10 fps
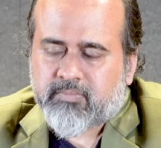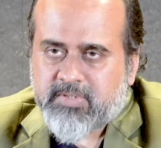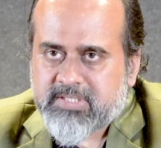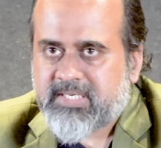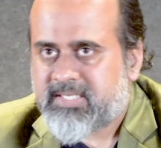
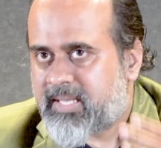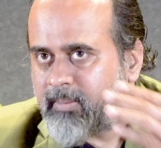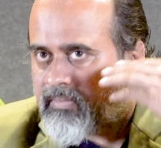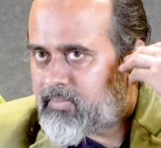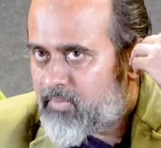Just as
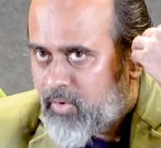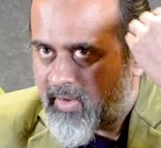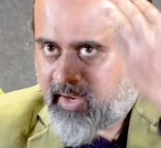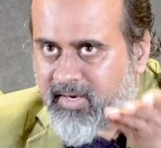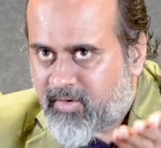I'm
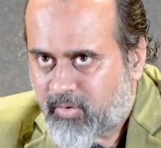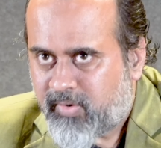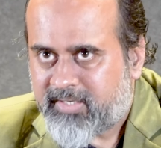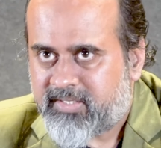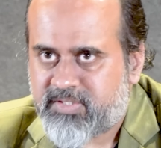looking at you
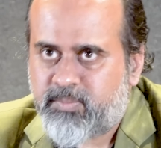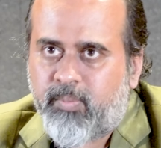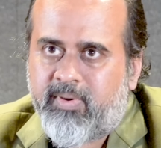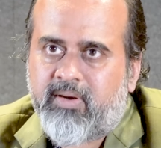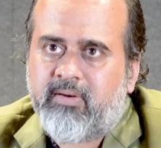at this
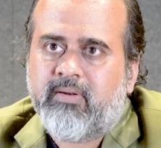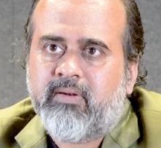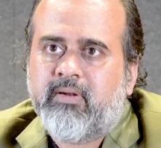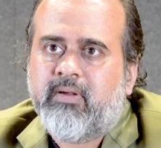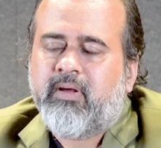moment,
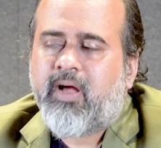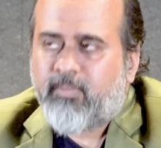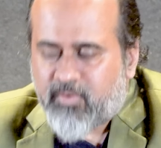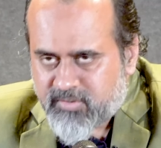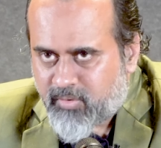I'm
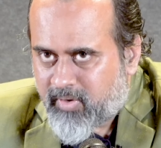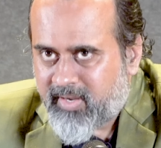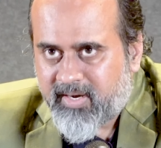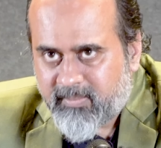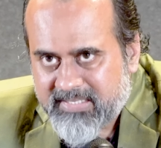also
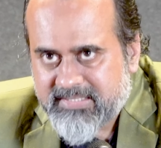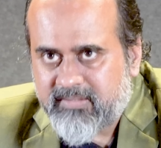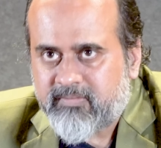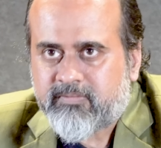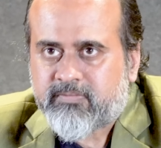looking at
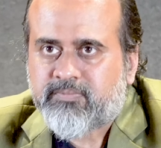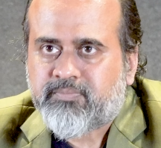myself.